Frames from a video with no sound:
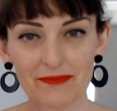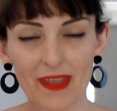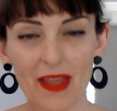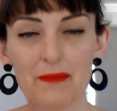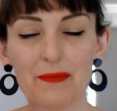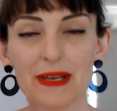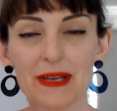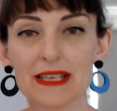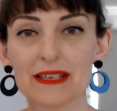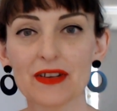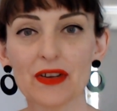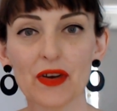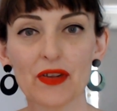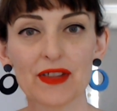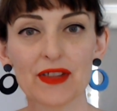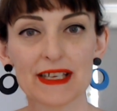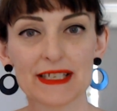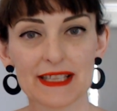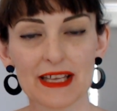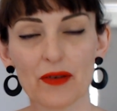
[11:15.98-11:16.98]
But, you know,
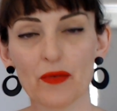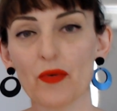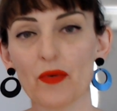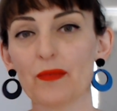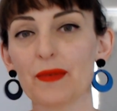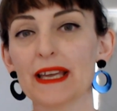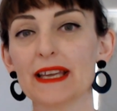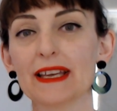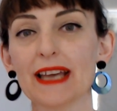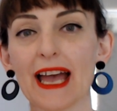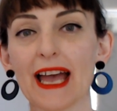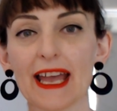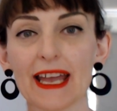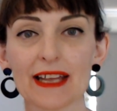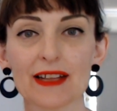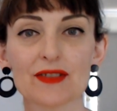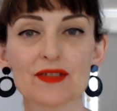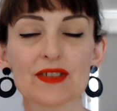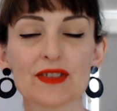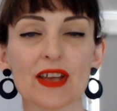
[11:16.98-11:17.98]
there will be
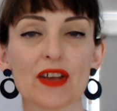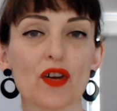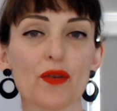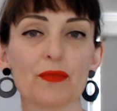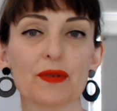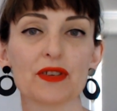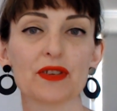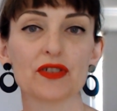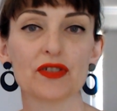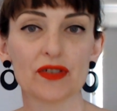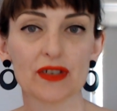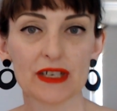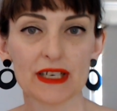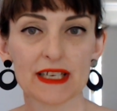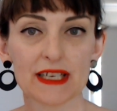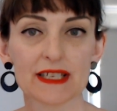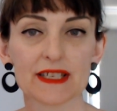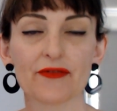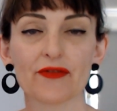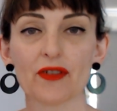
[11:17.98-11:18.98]
gains and
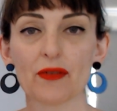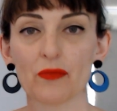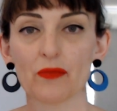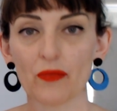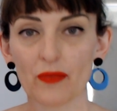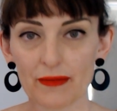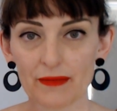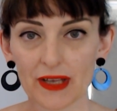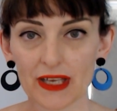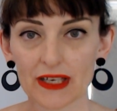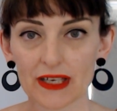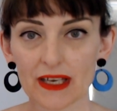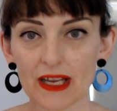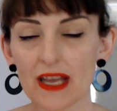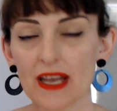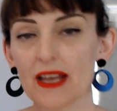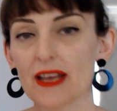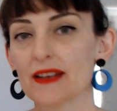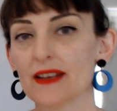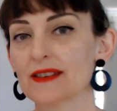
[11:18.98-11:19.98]
opportunities from women.
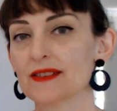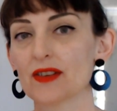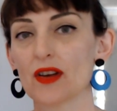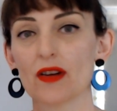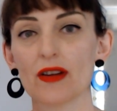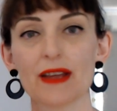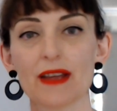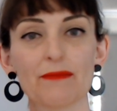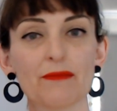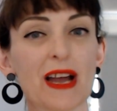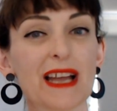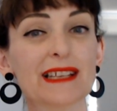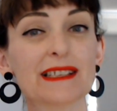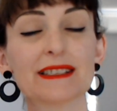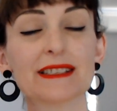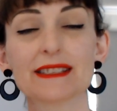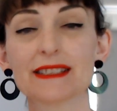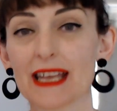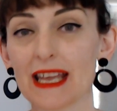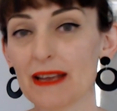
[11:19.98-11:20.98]
So it
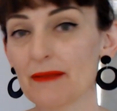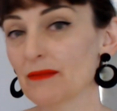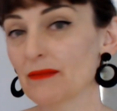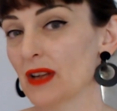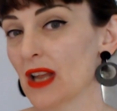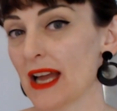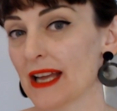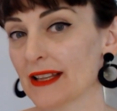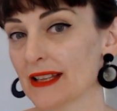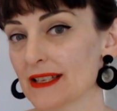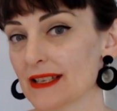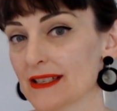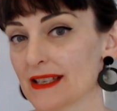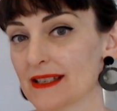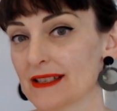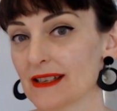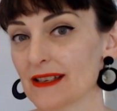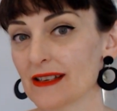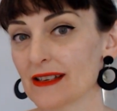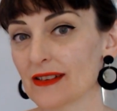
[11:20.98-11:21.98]
mightn't seem like this
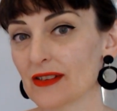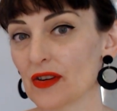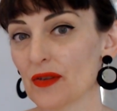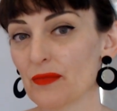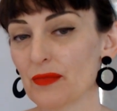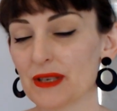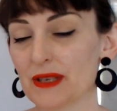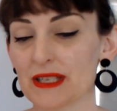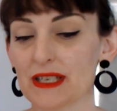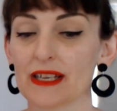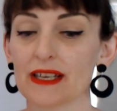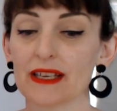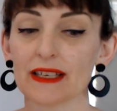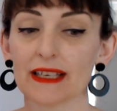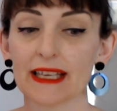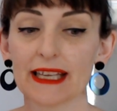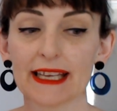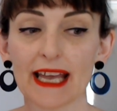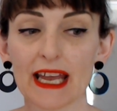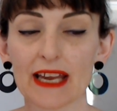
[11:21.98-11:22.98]
is a, you know,
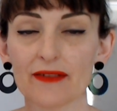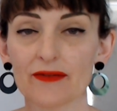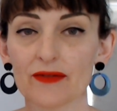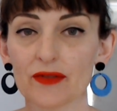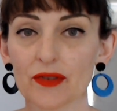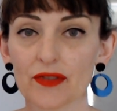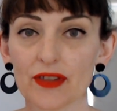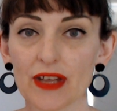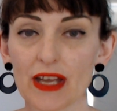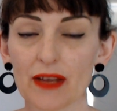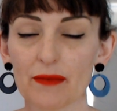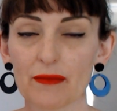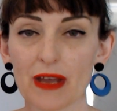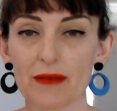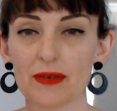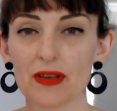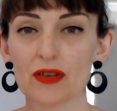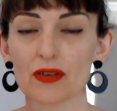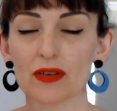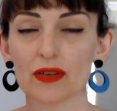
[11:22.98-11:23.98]
particularly gainful thing.
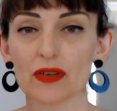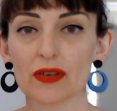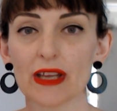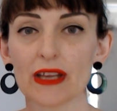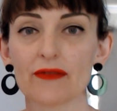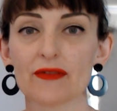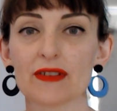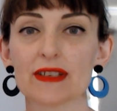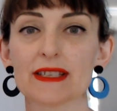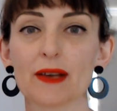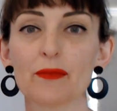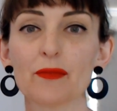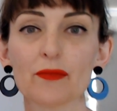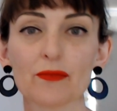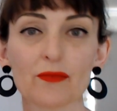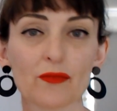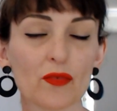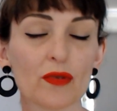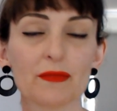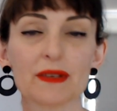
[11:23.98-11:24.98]
Maybe you're looking for
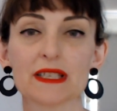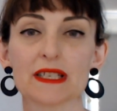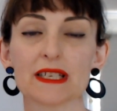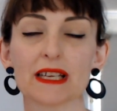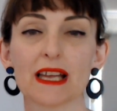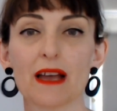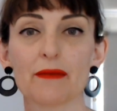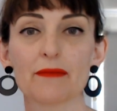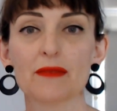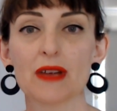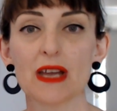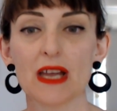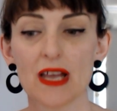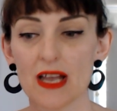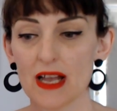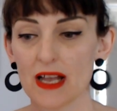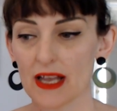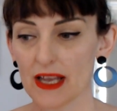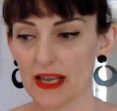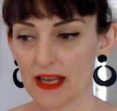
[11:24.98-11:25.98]
some woman to come
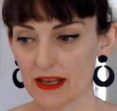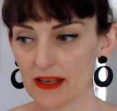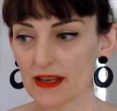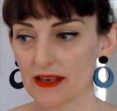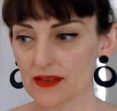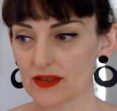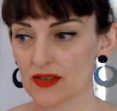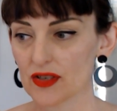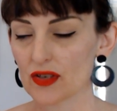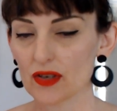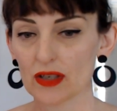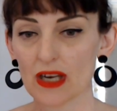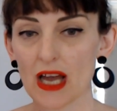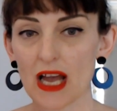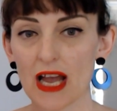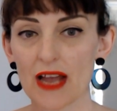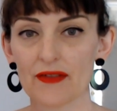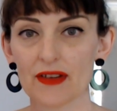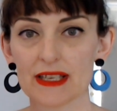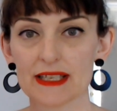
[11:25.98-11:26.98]
into your
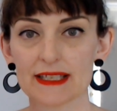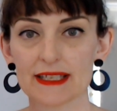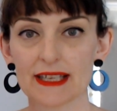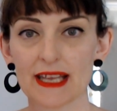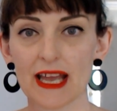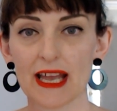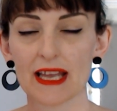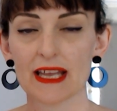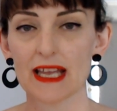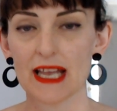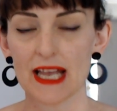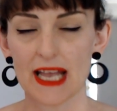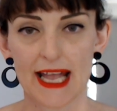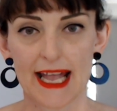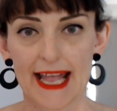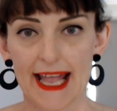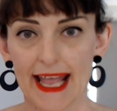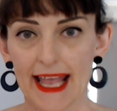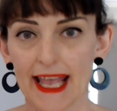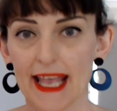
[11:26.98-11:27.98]
life and say,
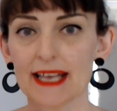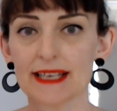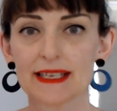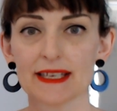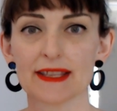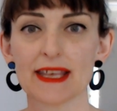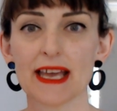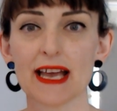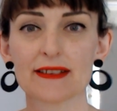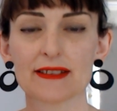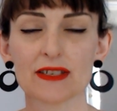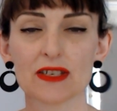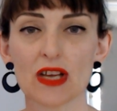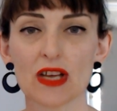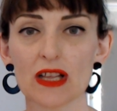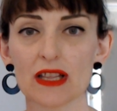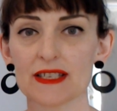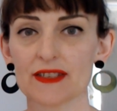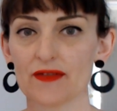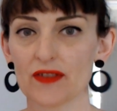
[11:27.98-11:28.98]
here's
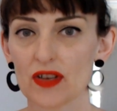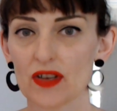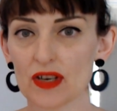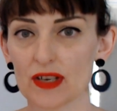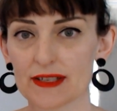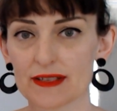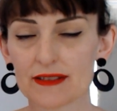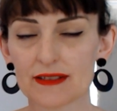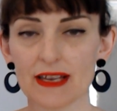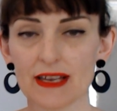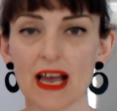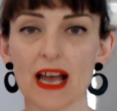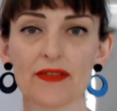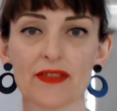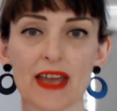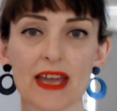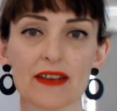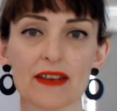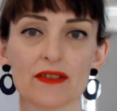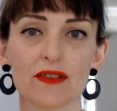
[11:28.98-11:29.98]
$1,000 for you to
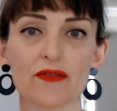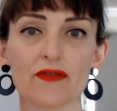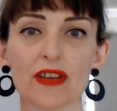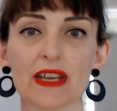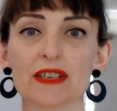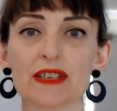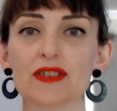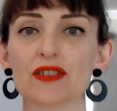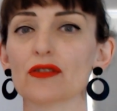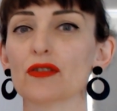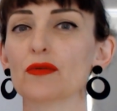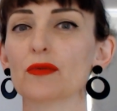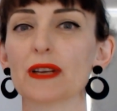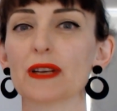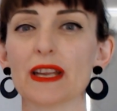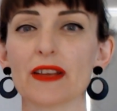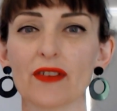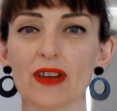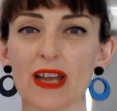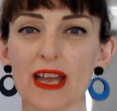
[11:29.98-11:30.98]
start that new venture or
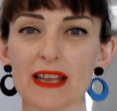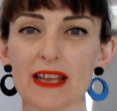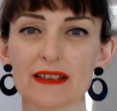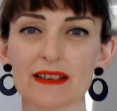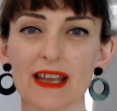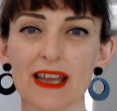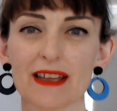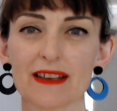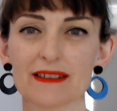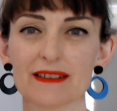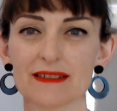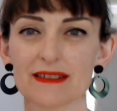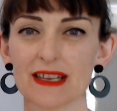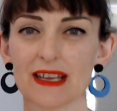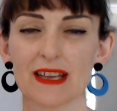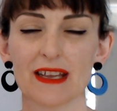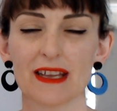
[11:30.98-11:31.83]
whatever. And